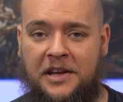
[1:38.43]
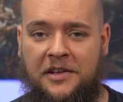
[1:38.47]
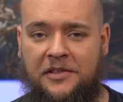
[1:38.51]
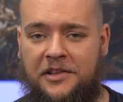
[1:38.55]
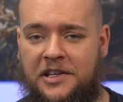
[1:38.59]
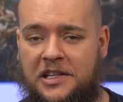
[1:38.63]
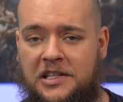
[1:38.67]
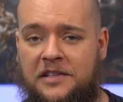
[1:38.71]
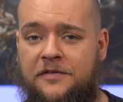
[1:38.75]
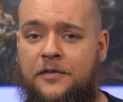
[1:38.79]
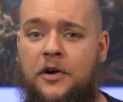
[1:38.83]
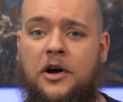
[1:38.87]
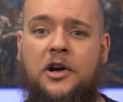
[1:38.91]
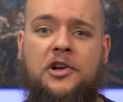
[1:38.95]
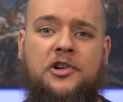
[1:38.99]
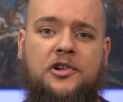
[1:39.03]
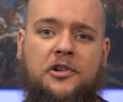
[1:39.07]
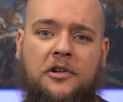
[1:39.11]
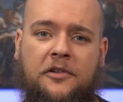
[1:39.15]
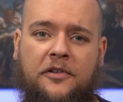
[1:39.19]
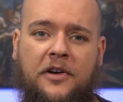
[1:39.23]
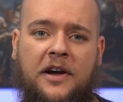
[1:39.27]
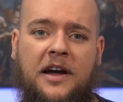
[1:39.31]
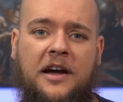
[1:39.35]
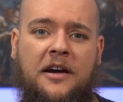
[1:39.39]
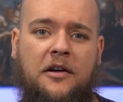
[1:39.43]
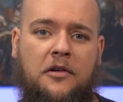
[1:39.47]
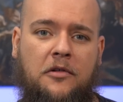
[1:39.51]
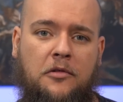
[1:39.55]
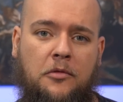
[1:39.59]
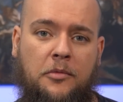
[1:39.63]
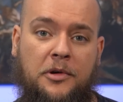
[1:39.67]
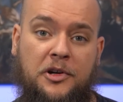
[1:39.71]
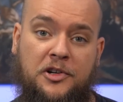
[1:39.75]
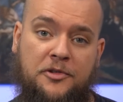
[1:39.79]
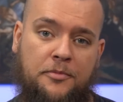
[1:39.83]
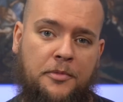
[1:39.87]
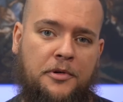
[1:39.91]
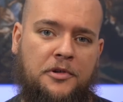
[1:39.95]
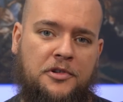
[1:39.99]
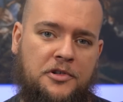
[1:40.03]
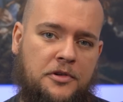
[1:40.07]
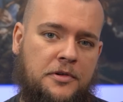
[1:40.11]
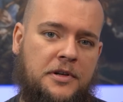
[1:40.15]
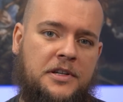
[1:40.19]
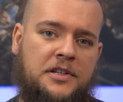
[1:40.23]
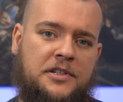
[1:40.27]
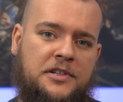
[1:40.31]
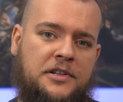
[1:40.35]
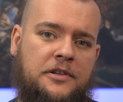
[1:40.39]
This version of hell, which most
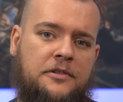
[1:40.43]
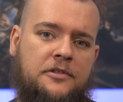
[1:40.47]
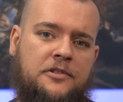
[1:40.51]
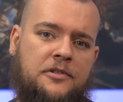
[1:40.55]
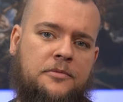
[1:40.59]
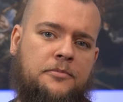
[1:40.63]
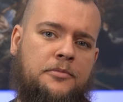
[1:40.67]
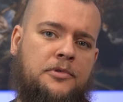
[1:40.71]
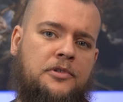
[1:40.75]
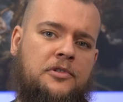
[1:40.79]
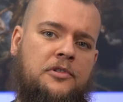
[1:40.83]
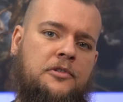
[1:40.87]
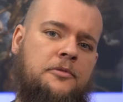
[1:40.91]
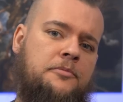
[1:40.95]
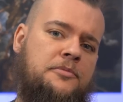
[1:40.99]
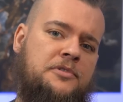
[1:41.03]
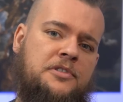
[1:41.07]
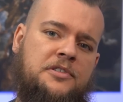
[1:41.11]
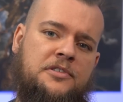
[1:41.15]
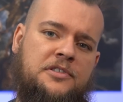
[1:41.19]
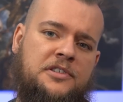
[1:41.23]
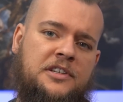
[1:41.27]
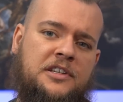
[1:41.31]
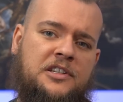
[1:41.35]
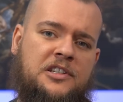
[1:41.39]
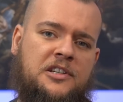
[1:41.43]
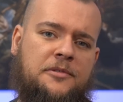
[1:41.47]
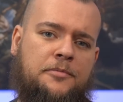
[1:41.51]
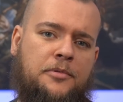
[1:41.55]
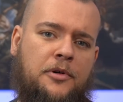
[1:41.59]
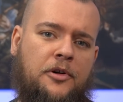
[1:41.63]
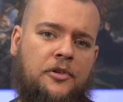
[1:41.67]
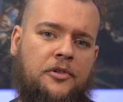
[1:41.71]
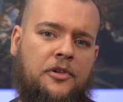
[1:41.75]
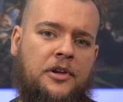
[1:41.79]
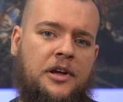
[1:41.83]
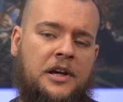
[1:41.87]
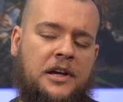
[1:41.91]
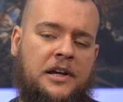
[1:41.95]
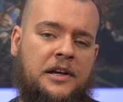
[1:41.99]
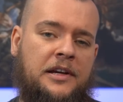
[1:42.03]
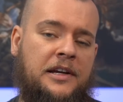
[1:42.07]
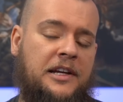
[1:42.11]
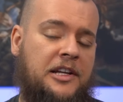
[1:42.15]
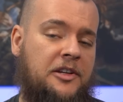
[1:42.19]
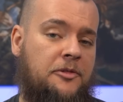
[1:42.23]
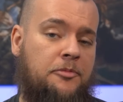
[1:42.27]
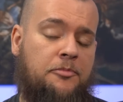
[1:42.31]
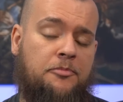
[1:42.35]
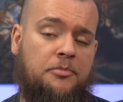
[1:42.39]
Christians and Muslims insist upon,
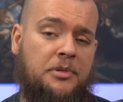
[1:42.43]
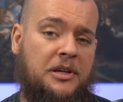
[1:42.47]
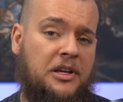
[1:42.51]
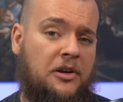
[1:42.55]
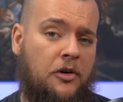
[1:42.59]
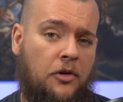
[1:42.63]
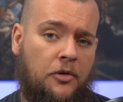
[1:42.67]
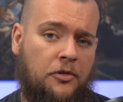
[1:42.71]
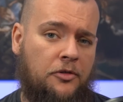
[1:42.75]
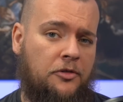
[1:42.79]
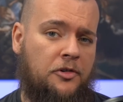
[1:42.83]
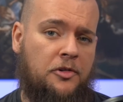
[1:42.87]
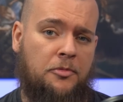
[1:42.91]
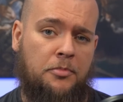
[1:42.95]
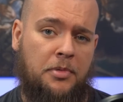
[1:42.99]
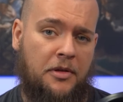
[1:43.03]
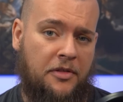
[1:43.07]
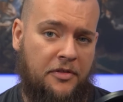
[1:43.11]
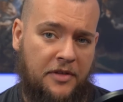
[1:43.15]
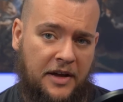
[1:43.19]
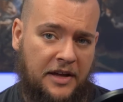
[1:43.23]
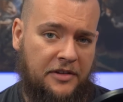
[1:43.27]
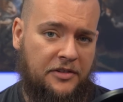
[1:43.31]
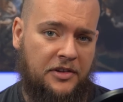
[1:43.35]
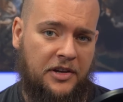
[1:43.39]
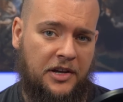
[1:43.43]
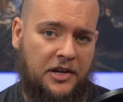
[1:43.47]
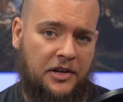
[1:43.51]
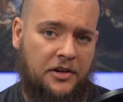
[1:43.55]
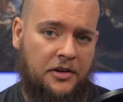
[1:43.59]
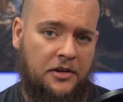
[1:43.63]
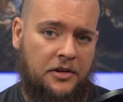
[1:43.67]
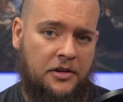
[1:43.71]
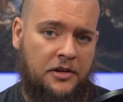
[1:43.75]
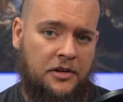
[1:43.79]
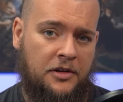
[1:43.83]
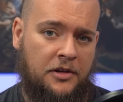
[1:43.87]
is beyond pathetic.